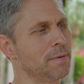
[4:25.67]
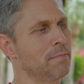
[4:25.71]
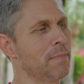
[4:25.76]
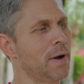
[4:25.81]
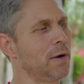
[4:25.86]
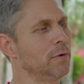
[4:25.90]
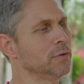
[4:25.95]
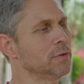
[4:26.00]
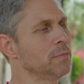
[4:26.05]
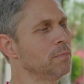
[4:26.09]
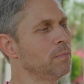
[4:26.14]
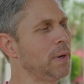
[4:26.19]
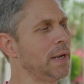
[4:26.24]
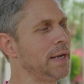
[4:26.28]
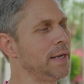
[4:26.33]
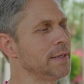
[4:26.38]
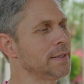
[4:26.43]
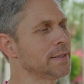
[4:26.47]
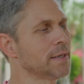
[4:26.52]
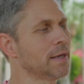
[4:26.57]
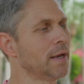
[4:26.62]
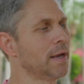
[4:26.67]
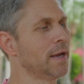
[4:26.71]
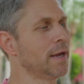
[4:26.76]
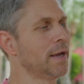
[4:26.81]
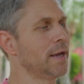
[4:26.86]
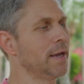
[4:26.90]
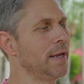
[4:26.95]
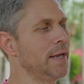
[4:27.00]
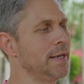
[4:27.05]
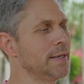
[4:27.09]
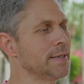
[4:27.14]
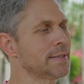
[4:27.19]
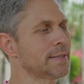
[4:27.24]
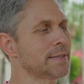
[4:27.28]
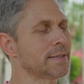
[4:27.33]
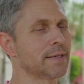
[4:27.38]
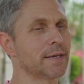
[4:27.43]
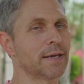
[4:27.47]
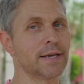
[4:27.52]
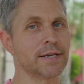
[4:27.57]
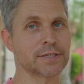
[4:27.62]
mountain plate
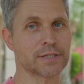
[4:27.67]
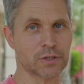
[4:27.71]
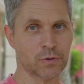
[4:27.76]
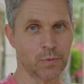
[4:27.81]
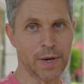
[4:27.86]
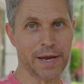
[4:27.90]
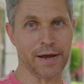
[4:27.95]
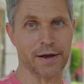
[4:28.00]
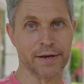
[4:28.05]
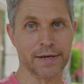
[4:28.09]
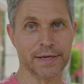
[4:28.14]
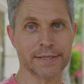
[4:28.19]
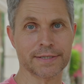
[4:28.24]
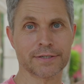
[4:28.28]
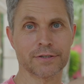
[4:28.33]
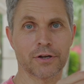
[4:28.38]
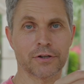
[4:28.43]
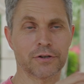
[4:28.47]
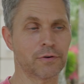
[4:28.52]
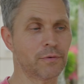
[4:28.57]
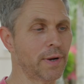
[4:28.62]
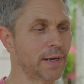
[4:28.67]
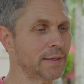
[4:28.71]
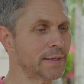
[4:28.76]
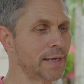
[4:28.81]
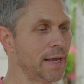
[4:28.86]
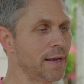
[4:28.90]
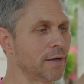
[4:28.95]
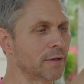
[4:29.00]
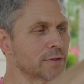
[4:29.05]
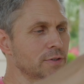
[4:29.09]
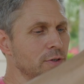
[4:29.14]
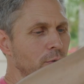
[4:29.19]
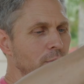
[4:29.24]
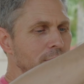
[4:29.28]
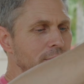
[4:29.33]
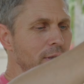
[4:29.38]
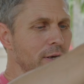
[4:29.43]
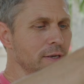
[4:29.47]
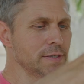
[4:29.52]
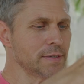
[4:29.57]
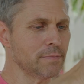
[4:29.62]
is a square, it's not a rectangle, so it
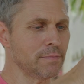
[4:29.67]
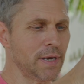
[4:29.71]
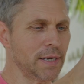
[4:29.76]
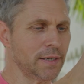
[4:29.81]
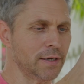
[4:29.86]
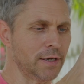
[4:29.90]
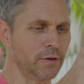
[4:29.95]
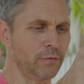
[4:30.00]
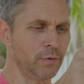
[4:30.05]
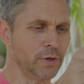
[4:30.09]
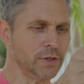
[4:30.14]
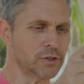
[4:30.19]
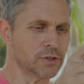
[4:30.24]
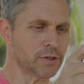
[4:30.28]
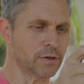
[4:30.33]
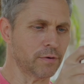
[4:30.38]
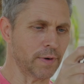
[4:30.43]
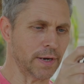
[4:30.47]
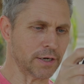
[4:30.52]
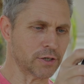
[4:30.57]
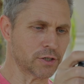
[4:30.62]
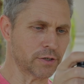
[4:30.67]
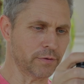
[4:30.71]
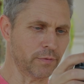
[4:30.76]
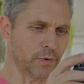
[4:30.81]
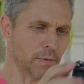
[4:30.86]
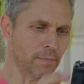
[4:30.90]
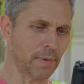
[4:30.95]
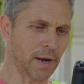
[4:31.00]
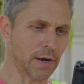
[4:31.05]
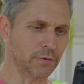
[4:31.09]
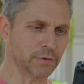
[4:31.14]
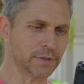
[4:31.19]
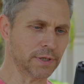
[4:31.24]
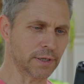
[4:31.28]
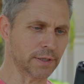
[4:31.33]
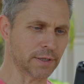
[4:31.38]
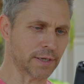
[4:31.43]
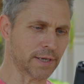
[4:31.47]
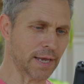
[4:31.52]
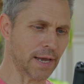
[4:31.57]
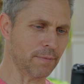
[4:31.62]
doesn't matter in which direction we're mounting
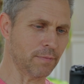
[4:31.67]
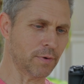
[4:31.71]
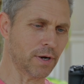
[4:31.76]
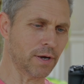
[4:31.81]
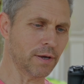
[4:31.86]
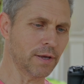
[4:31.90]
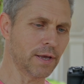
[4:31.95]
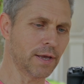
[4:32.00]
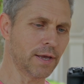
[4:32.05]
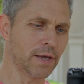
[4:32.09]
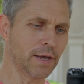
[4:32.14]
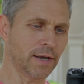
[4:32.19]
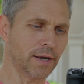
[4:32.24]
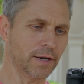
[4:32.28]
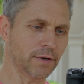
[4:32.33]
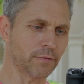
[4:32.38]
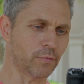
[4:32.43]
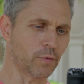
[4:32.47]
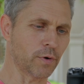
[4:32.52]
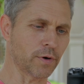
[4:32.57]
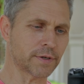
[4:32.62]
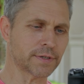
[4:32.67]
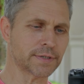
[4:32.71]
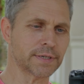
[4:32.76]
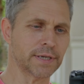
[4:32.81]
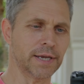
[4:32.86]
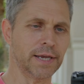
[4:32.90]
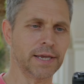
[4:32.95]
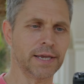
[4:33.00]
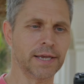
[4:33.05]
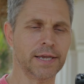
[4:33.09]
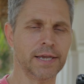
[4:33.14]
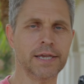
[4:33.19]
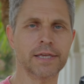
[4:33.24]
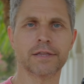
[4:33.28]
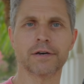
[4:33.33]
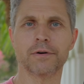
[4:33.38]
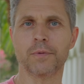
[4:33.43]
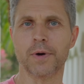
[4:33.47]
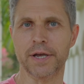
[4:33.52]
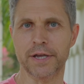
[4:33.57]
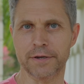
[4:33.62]
the camera, it works
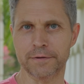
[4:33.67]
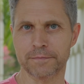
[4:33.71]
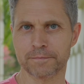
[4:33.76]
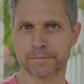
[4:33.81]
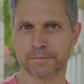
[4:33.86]
either way.